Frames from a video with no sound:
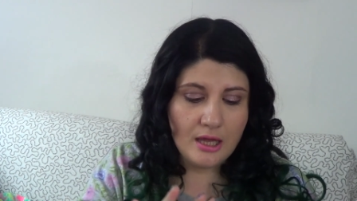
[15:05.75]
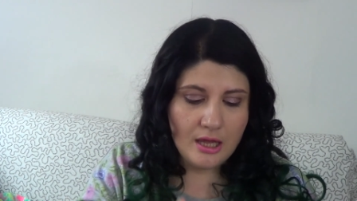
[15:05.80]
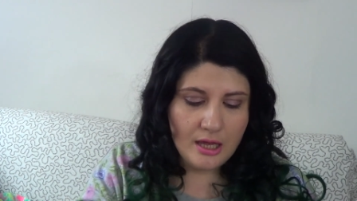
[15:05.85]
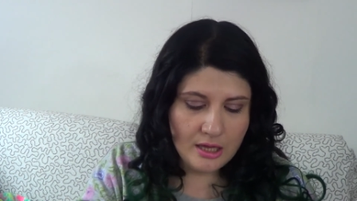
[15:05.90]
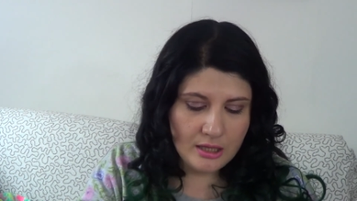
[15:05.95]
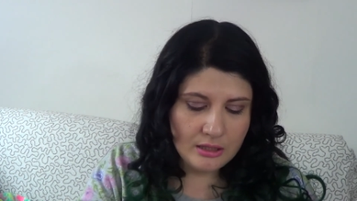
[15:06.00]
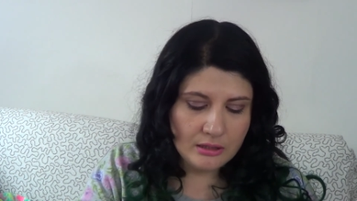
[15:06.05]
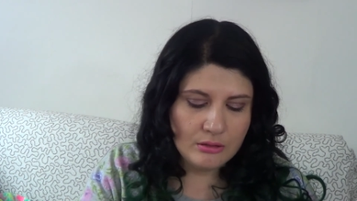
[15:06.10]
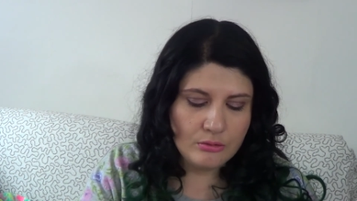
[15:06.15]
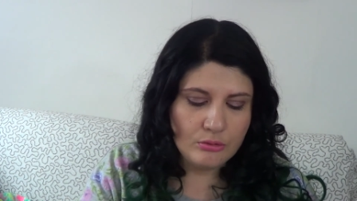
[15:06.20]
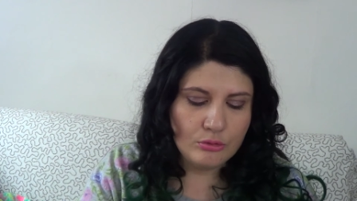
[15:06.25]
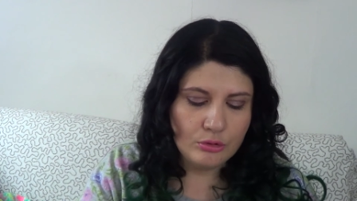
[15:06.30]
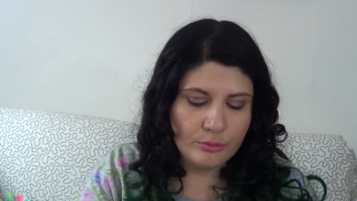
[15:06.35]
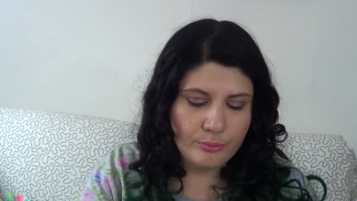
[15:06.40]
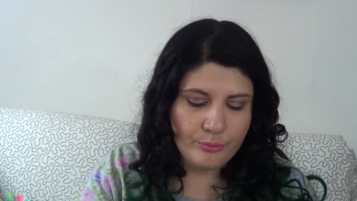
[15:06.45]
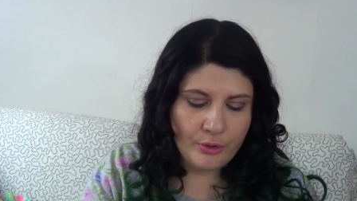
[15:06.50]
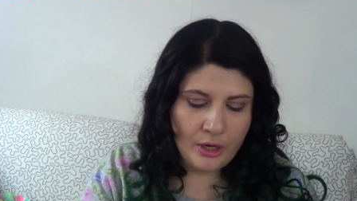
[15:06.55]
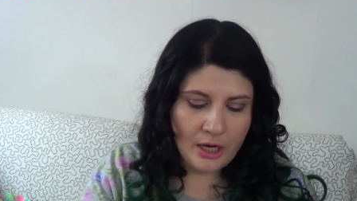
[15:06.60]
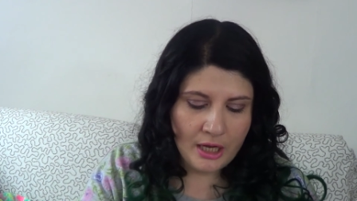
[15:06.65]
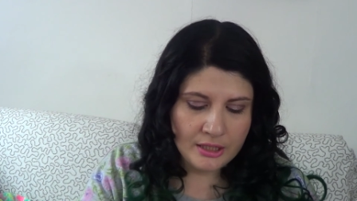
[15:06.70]
and Cool
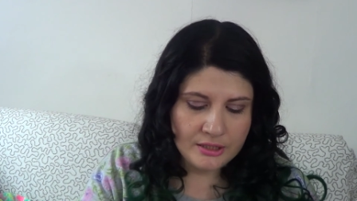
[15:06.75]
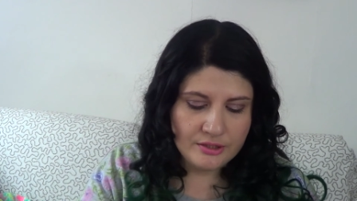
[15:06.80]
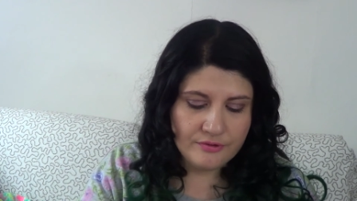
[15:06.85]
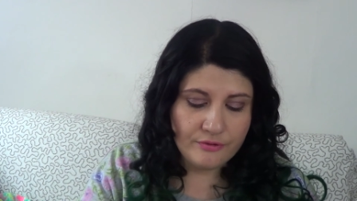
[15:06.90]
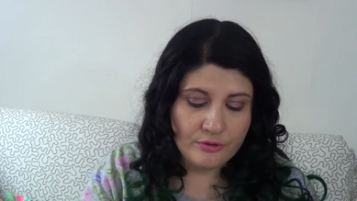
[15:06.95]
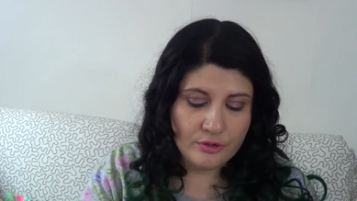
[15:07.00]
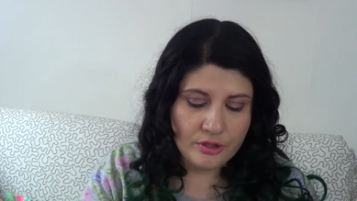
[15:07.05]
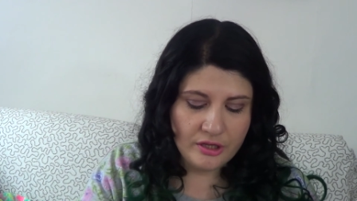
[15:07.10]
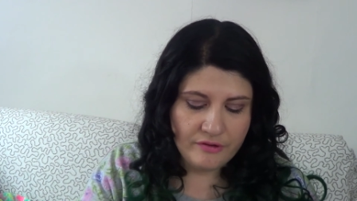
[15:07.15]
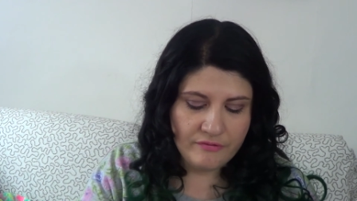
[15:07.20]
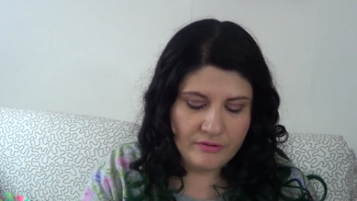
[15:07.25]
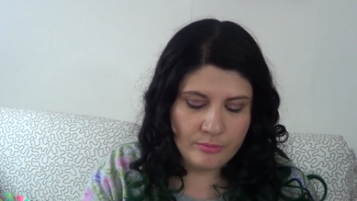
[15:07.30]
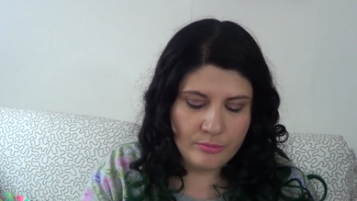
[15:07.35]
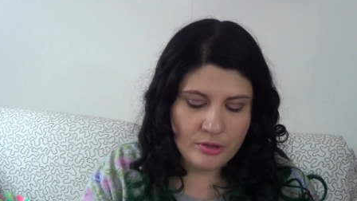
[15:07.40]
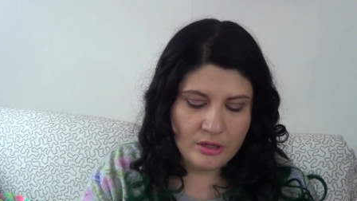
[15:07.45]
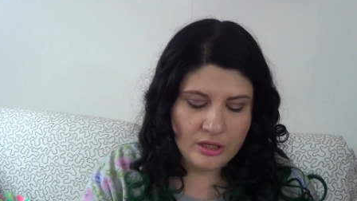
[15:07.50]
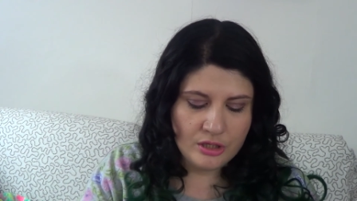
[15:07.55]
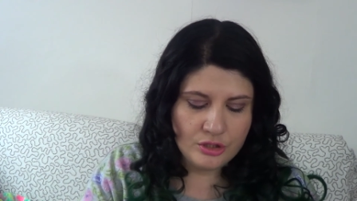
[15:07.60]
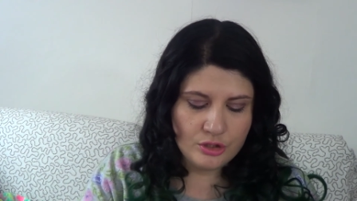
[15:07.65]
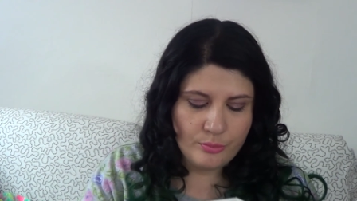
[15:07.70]
Brands for giving
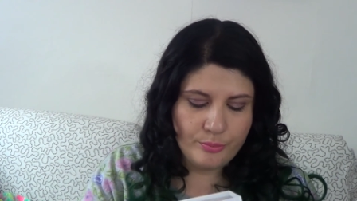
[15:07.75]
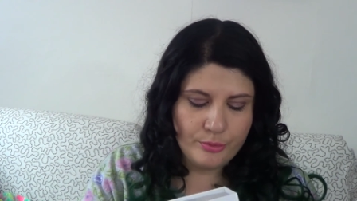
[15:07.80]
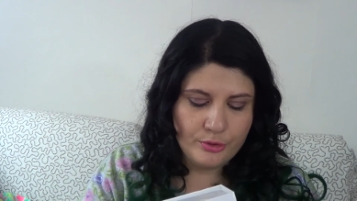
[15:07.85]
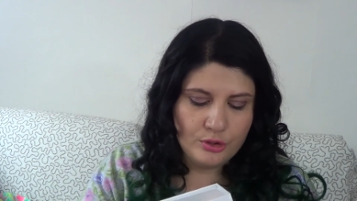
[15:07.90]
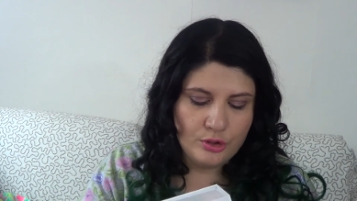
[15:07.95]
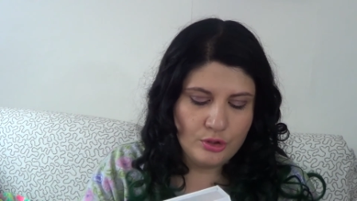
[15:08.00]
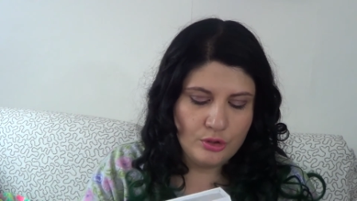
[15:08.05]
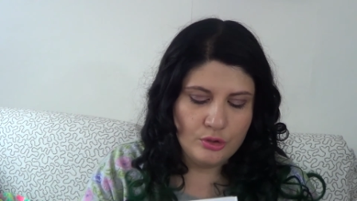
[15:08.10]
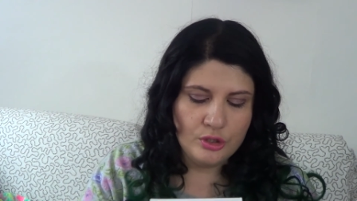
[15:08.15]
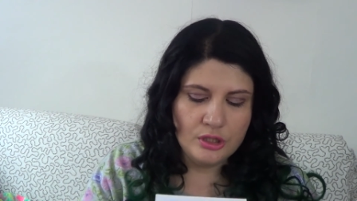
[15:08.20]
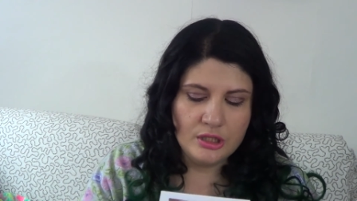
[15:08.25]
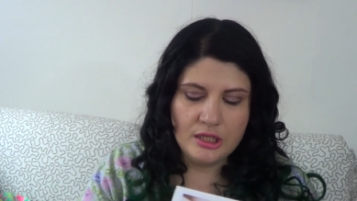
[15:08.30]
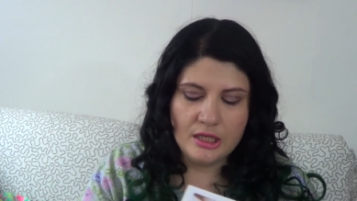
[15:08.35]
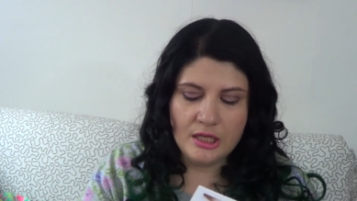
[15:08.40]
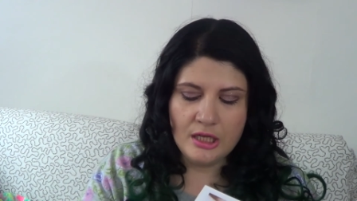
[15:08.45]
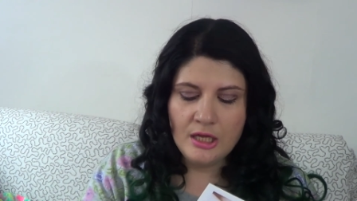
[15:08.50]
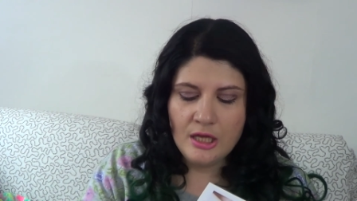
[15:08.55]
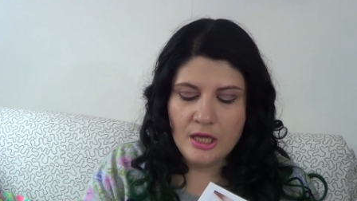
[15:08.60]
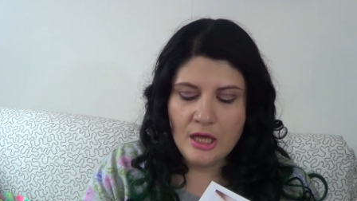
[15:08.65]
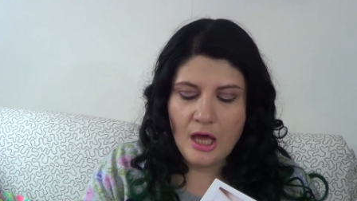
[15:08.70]
me this
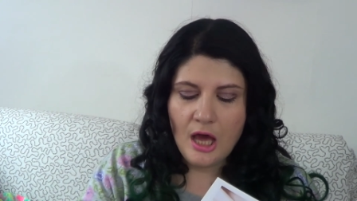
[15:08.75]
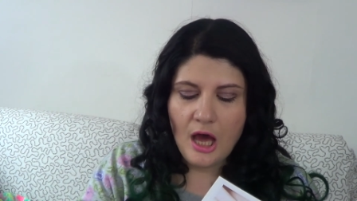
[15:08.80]
opportunity.